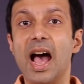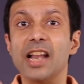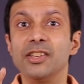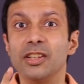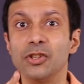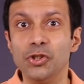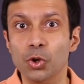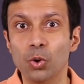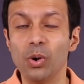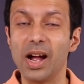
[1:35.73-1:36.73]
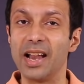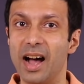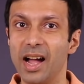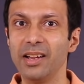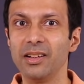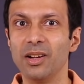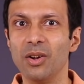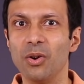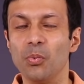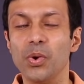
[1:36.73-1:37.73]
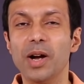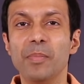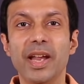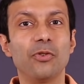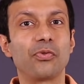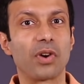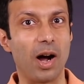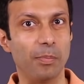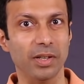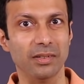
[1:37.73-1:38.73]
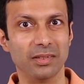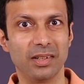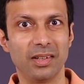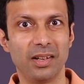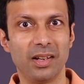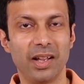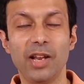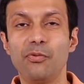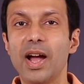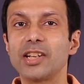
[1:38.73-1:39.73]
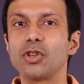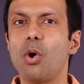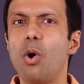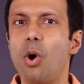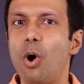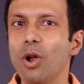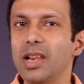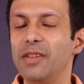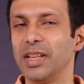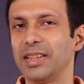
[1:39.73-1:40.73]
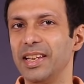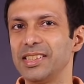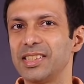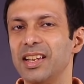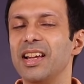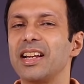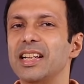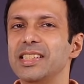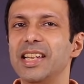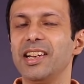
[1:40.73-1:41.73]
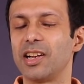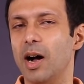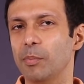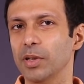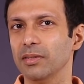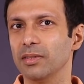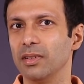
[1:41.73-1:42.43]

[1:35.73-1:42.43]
And you and I, we are made of carbon. In fact, all living things contain carbon.